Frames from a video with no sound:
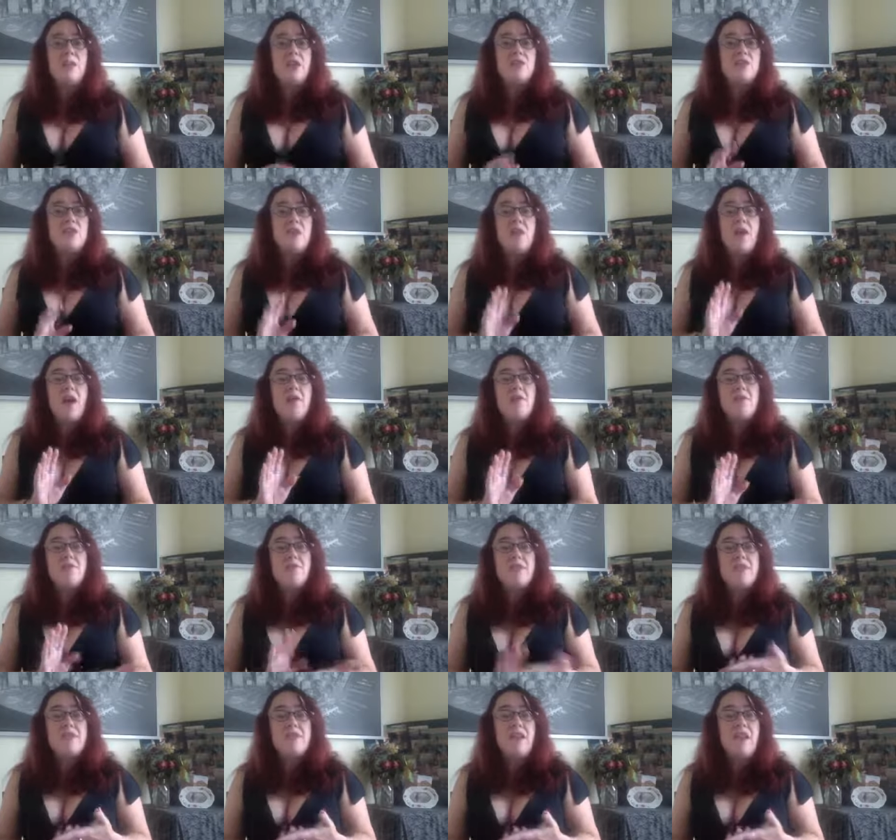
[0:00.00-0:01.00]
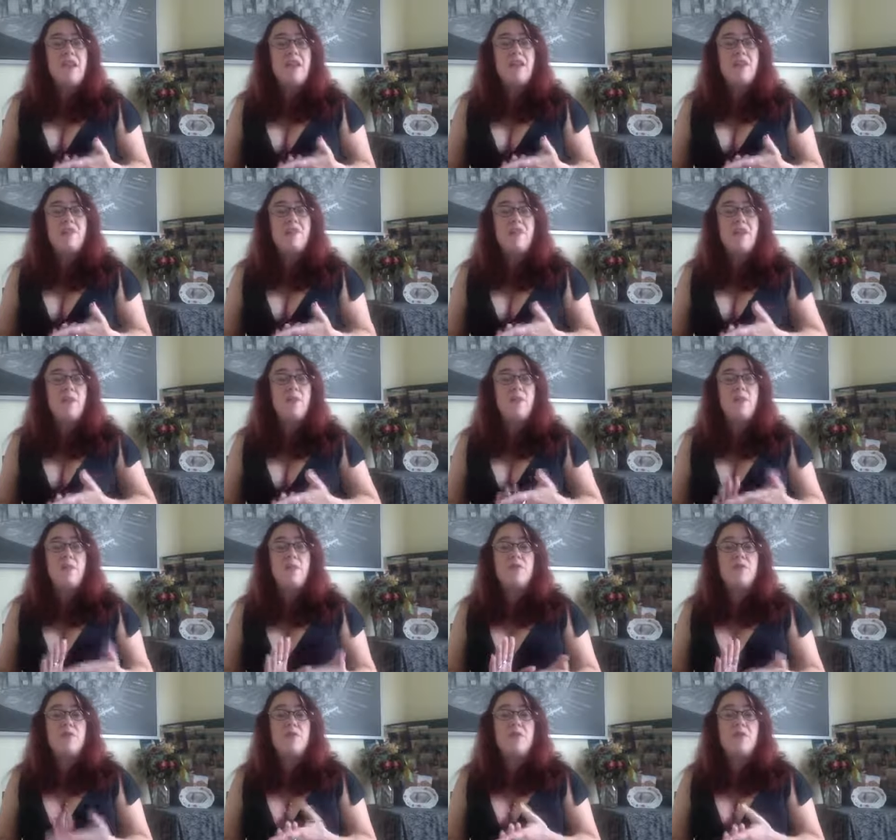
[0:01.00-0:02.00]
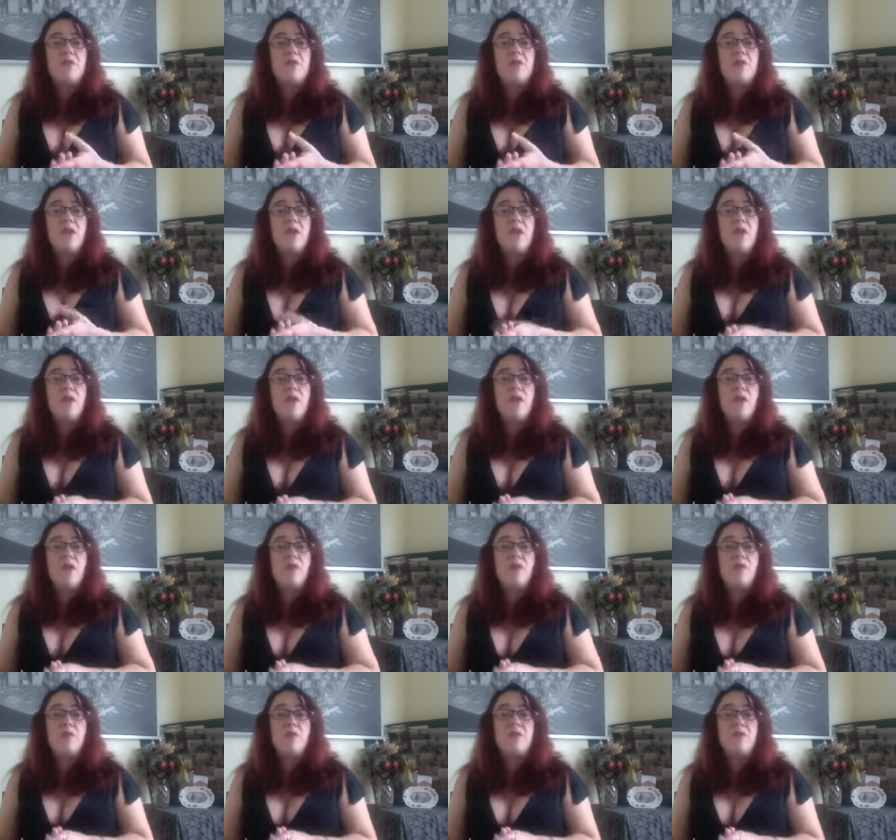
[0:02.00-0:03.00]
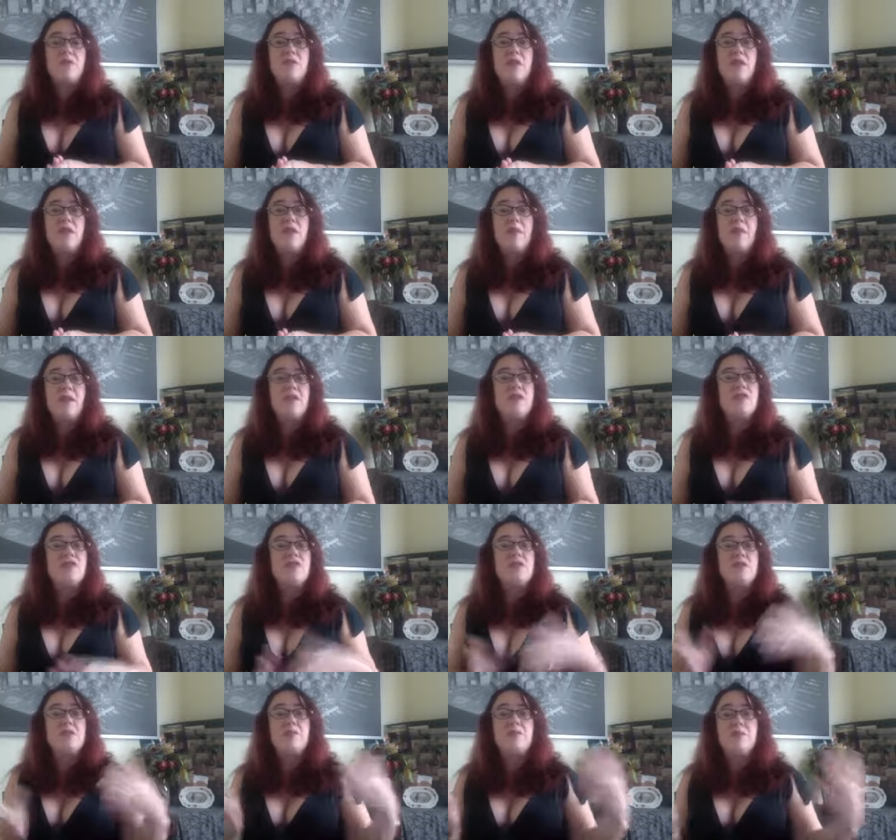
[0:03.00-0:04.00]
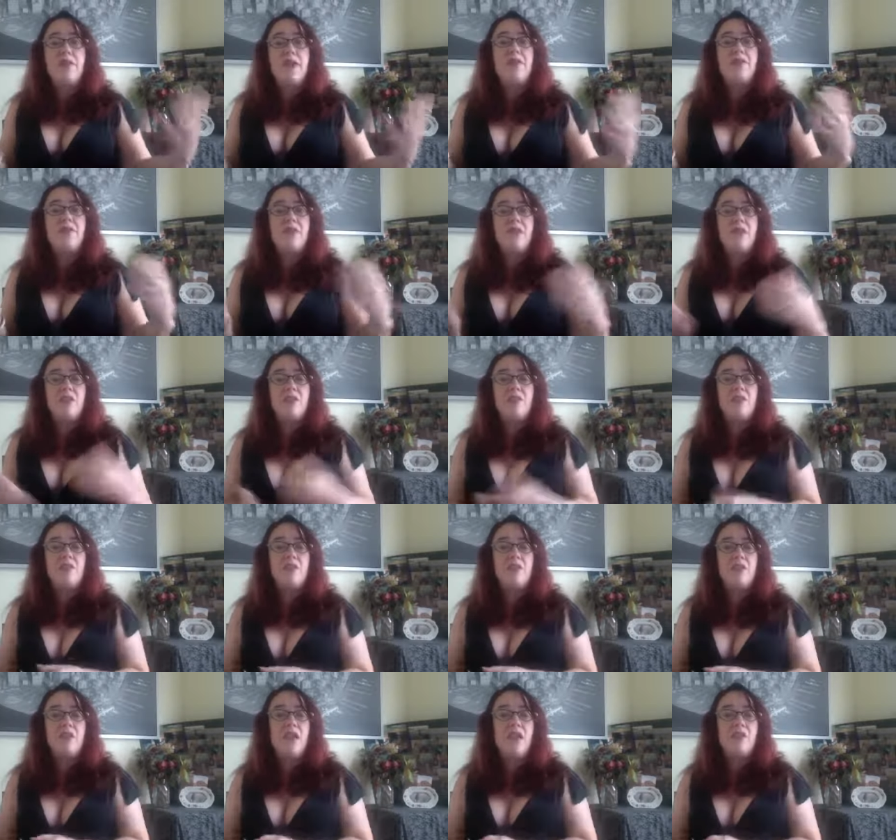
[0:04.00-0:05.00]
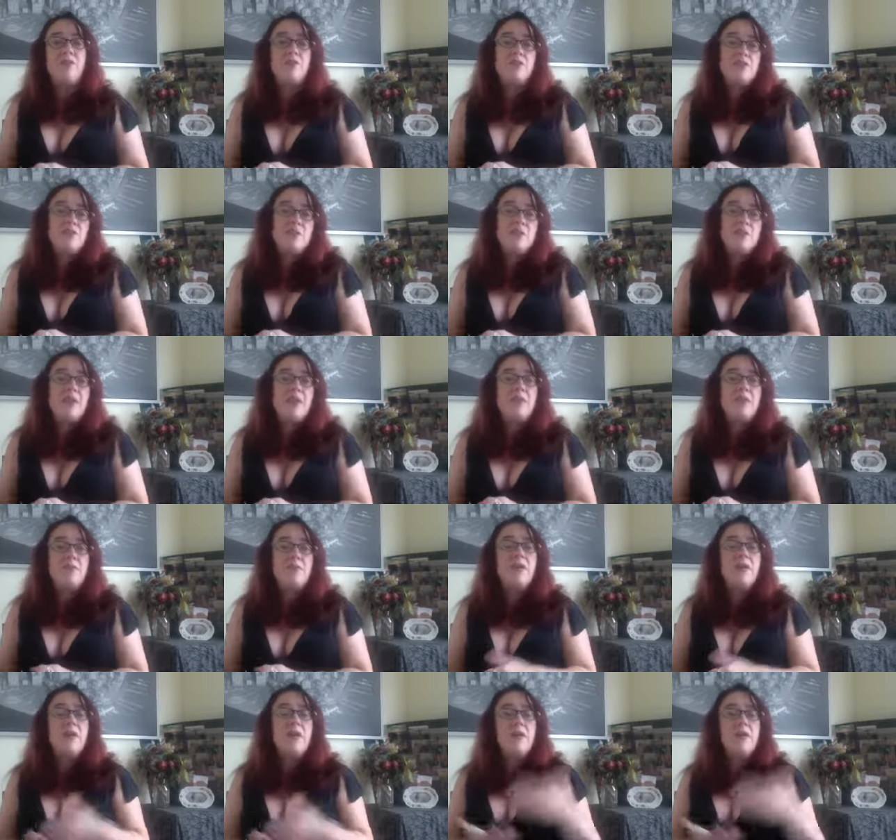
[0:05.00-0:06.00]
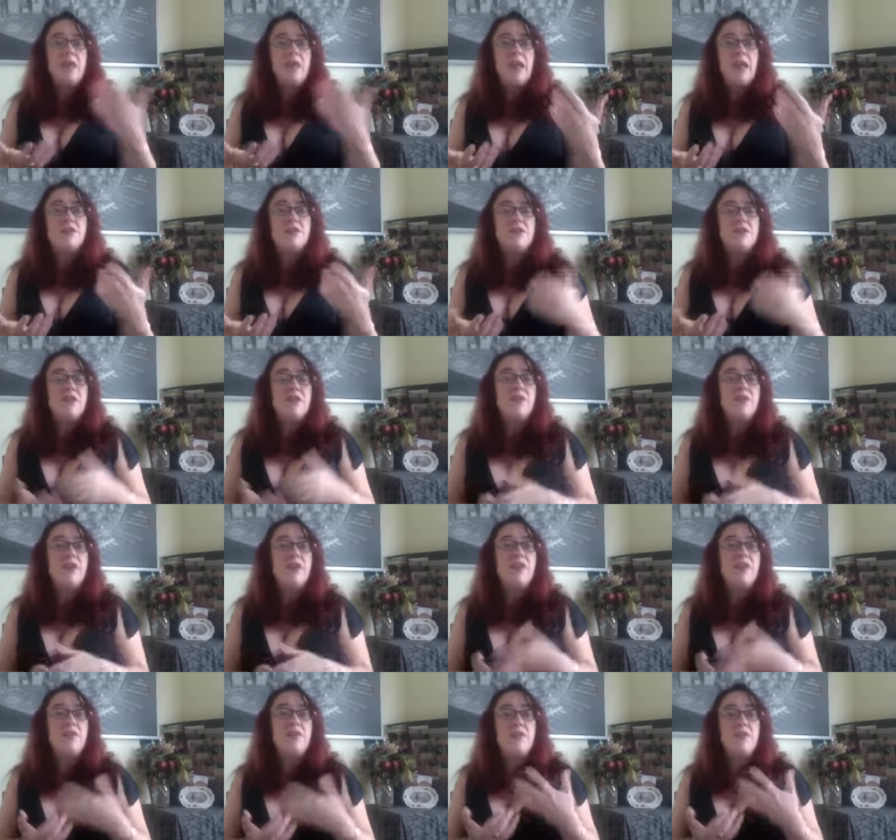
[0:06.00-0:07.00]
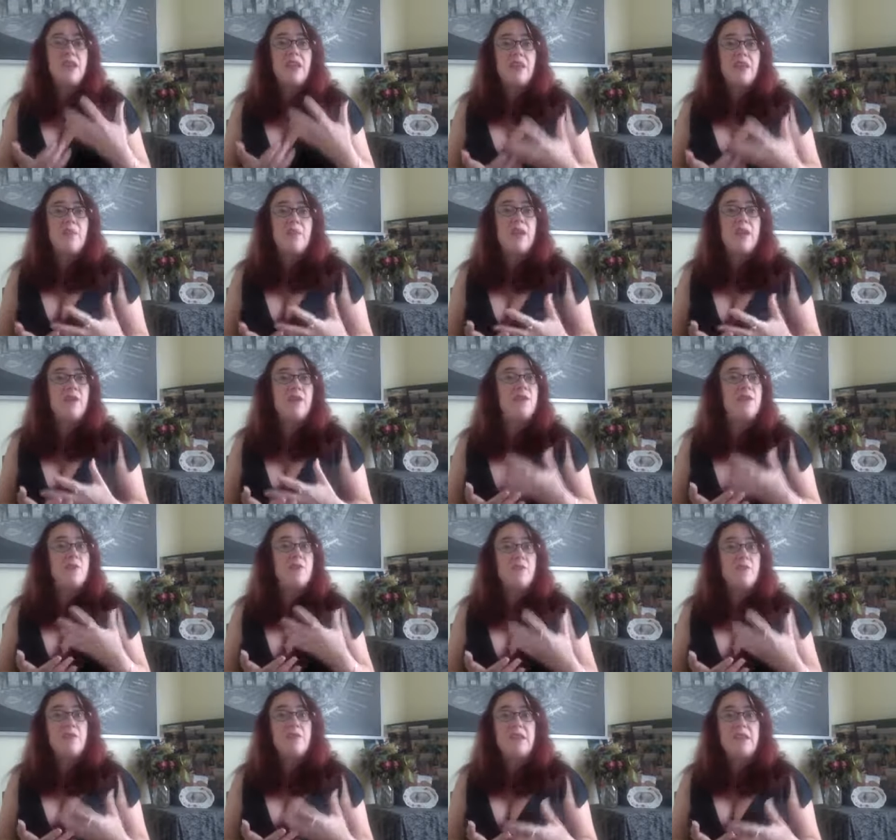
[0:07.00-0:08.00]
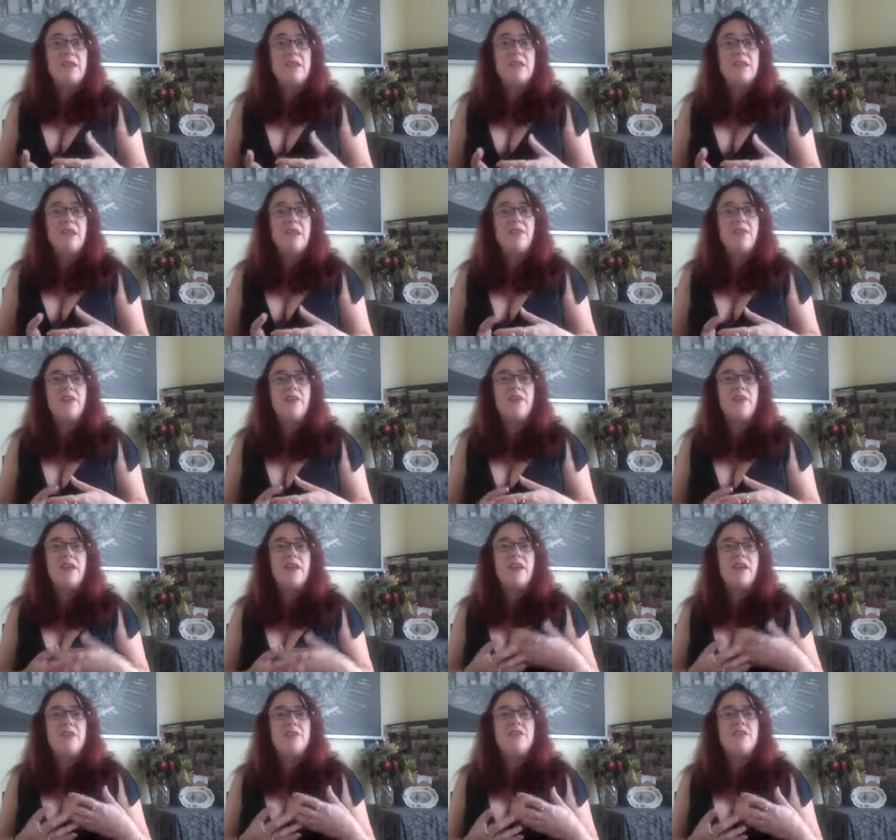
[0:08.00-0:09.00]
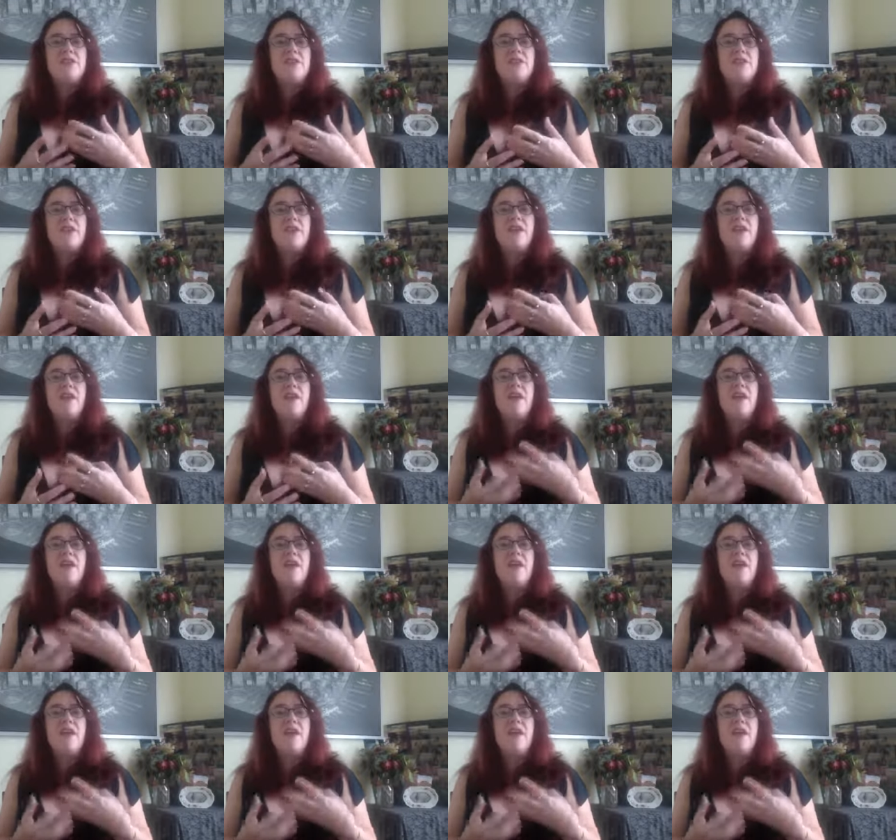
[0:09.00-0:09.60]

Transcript: So I was recently at an event where there was a woman there who was talking about she just met the love of her life. Well, she met him last year, and they're getting married. They're moving in together. And she said,